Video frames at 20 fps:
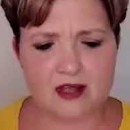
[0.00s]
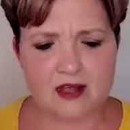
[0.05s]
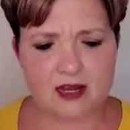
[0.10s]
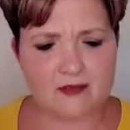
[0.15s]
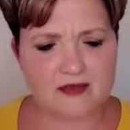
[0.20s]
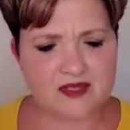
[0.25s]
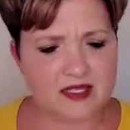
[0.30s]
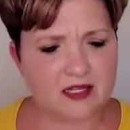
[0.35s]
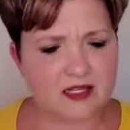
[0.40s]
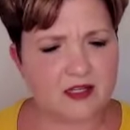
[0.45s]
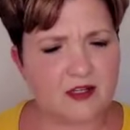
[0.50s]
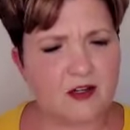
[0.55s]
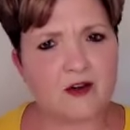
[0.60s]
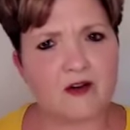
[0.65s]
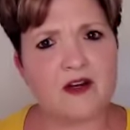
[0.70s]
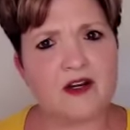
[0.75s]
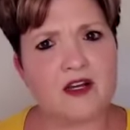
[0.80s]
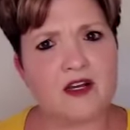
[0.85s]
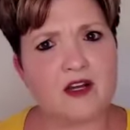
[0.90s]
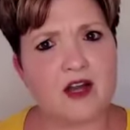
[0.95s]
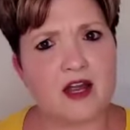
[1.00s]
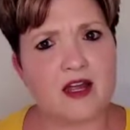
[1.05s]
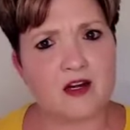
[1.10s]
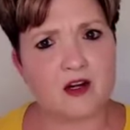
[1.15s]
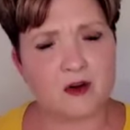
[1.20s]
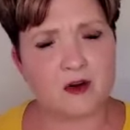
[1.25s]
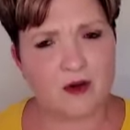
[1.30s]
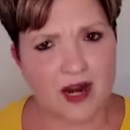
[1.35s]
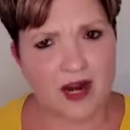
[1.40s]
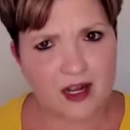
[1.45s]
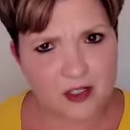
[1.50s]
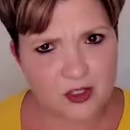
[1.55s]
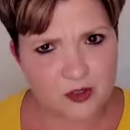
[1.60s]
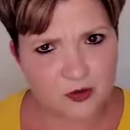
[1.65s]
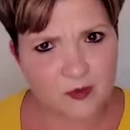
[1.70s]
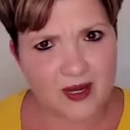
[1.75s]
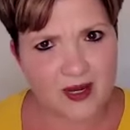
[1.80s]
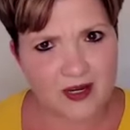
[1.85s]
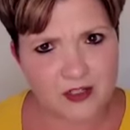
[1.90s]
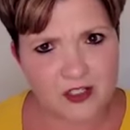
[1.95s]
I'm seeing her in a in a
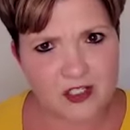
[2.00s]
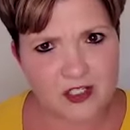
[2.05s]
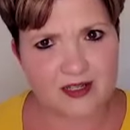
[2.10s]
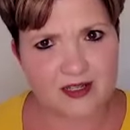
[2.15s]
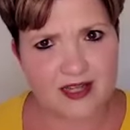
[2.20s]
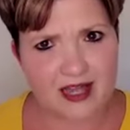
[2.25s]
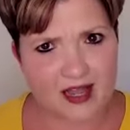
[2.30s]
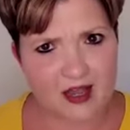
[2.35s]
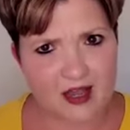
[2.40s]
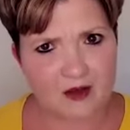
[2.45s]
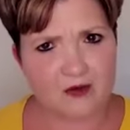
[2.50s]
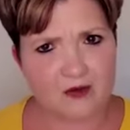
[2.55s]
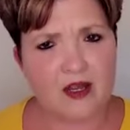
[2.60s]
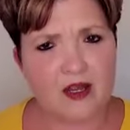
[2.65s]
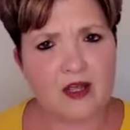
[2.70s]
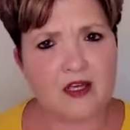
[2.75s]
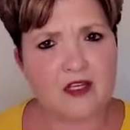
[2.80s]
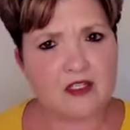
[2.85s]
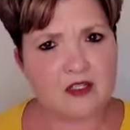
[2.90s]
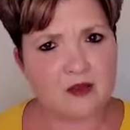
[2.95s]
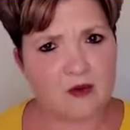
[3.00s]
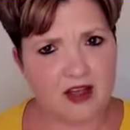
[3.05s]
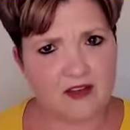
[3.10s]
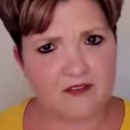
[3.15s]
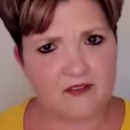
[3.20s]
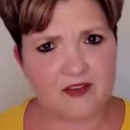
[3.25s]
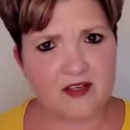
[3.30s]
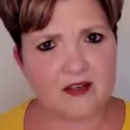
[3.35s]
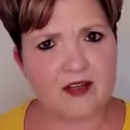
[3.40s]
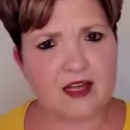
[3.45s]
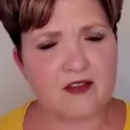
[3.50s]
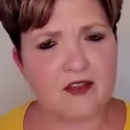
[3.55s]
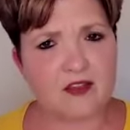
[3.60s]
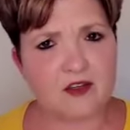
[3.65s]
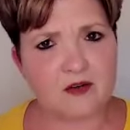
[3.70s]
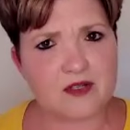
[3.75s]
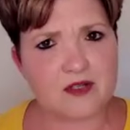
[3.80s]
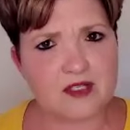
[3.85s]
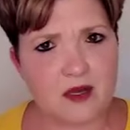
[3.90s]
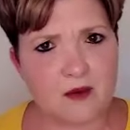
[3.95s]
graduation gown, so I feel like
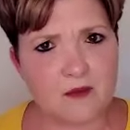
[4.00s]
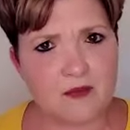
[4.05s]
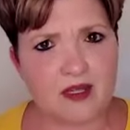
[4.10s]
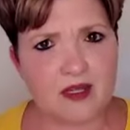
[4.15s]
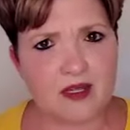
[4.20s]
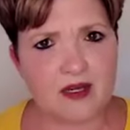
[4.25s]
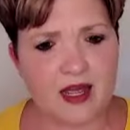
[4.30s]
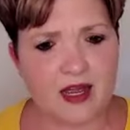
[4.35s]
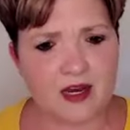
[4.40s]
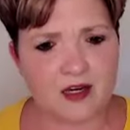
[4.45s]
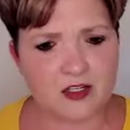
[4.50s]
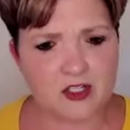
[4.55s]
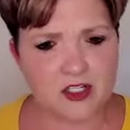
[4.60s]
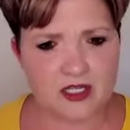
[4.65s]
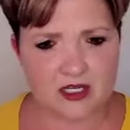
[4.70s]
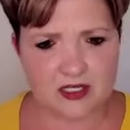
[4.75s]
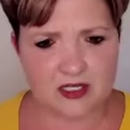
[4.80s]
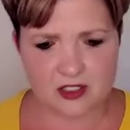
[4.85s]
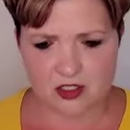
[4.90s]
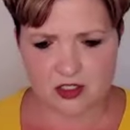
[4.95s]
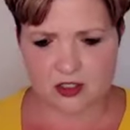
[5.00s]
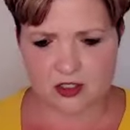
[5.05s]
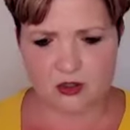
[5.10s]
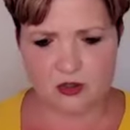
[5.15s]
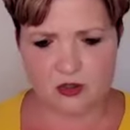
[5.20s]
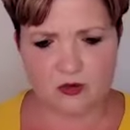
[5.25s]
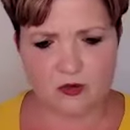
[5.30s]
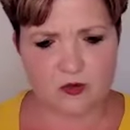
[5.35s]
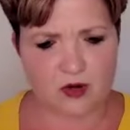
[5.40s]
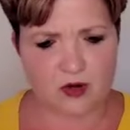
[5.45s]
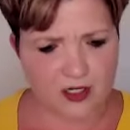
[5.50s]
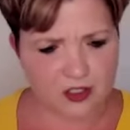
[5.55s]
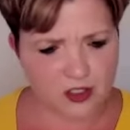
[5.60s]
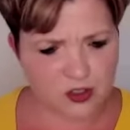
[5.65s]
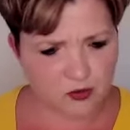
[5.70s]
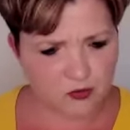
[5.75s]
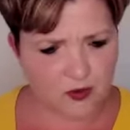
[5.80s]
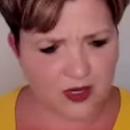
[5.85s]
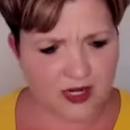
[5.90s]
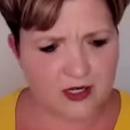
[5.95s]
there's some connection to
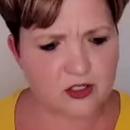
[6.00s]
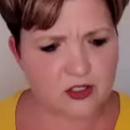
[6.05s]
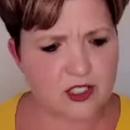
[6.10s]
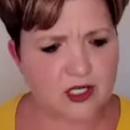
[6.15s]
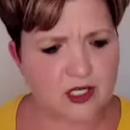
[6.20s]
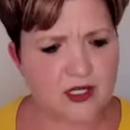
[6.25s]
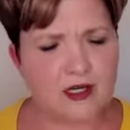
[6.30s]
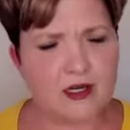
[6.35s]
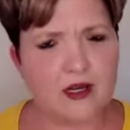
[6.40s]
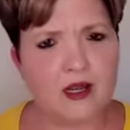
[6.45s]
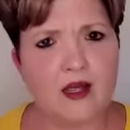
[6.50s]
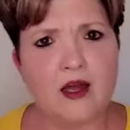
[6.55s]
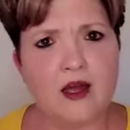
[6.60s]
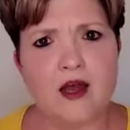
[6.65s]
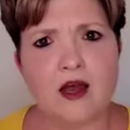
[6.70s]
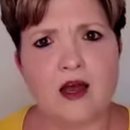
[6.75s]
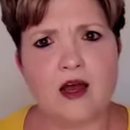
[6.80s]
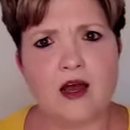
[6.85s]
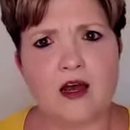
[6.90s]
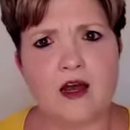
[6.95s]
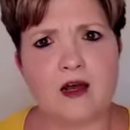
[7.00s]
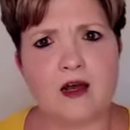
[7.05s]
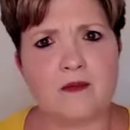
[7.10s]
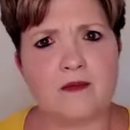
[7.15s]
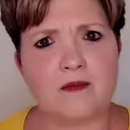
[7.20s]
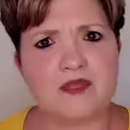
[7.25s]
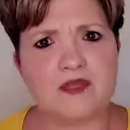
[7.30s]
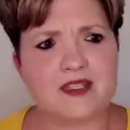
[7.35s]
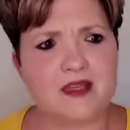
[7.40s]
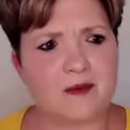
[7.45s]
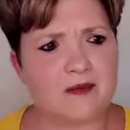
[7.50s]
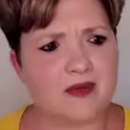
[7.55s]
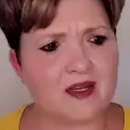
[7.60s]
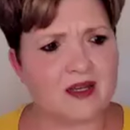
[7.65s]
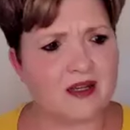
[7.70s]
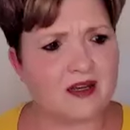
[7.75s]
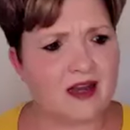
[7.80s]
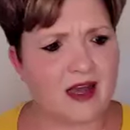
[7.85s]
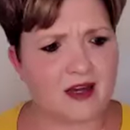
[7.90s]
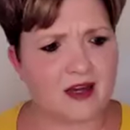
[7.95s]
graduation, um, some
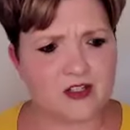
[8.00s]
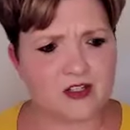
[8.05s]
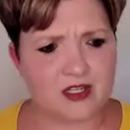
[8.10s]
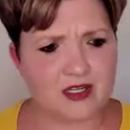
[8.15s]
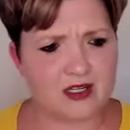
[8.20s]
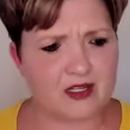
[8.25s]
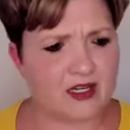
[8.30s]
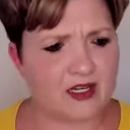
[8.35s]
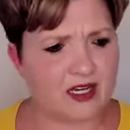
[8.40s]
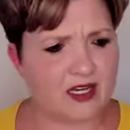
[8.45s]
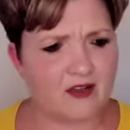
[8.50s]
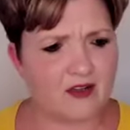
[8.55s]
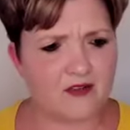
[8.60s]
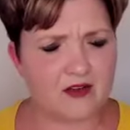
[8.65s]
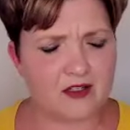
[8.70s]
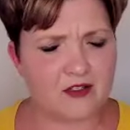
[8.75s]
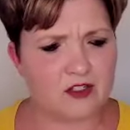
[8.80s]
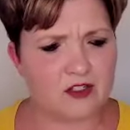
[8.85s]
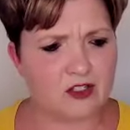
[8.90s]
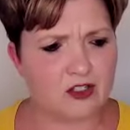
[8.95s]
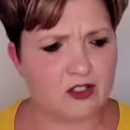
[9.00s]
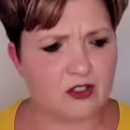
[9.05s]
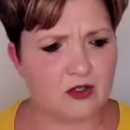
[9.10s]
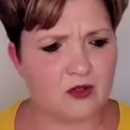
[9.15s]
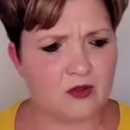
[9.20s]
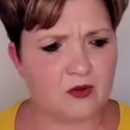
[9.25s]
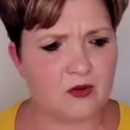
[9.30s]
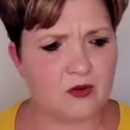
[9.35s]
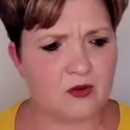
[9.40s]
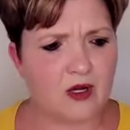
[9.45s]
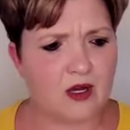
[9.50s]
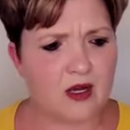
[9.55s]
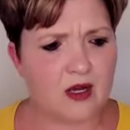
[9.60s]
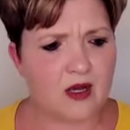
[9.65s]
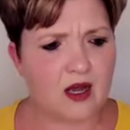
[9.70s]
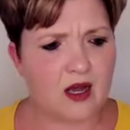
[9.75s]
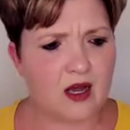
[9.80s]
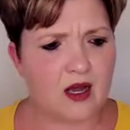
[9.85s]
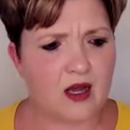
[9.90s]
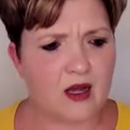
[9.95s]
connection even to
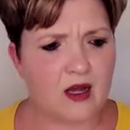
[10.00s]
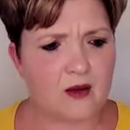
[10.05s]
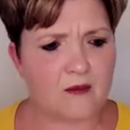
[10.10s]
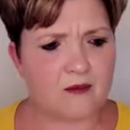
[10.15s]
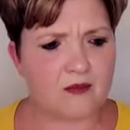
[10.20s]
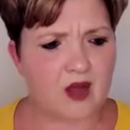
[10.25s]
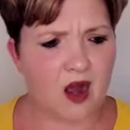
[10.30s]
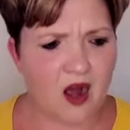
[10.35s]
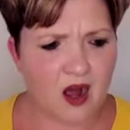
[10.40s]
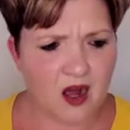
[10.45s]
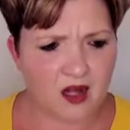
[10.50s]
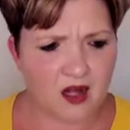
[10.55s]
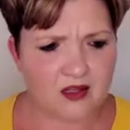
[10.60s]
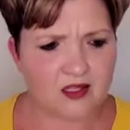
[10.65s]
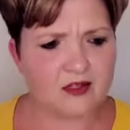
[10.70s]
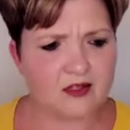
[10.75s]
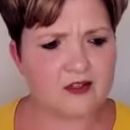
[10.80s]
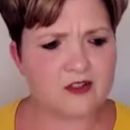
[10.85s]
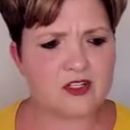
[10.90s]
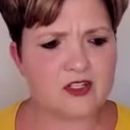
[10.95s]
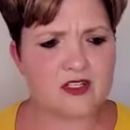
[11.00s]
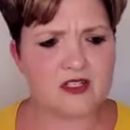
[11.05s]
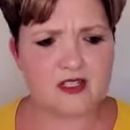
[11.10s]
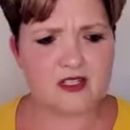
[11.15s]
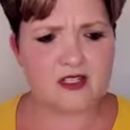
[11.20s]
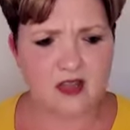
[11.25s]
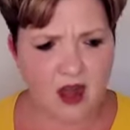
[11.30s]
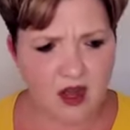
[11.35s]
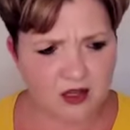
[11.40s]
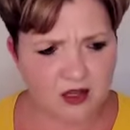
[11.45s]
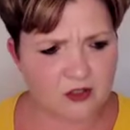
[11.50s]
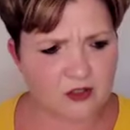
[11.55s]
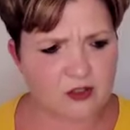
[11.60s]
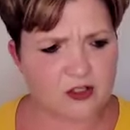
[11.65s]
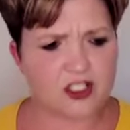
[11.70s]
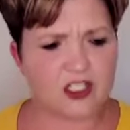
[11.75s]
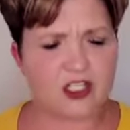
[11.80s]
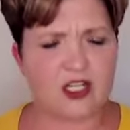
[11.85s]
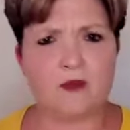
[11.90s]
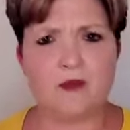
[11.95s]
um, college
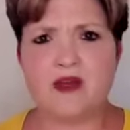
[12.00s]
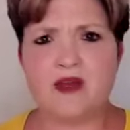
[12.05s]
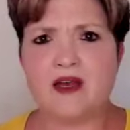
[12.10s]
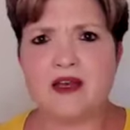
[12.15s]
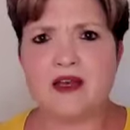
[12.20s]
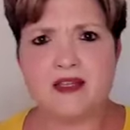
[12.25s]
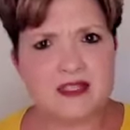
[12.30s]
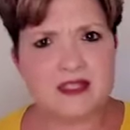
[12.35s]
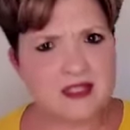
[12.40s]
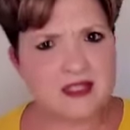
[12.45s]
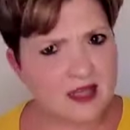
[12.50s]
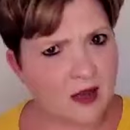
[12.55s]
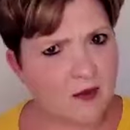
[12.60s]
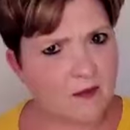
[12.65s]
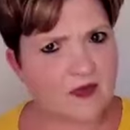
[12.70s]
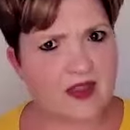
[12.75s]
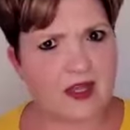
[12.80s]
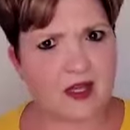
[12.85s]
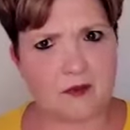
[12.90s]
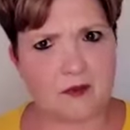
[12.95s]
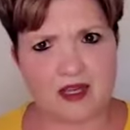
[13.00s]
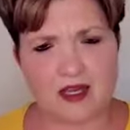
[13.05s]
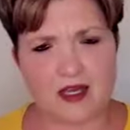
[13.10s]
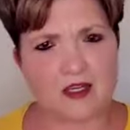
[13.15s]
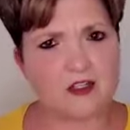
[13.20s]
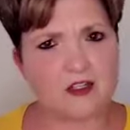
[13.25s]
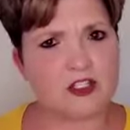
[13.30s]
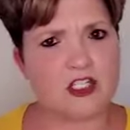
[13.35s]
scholarship something because oh.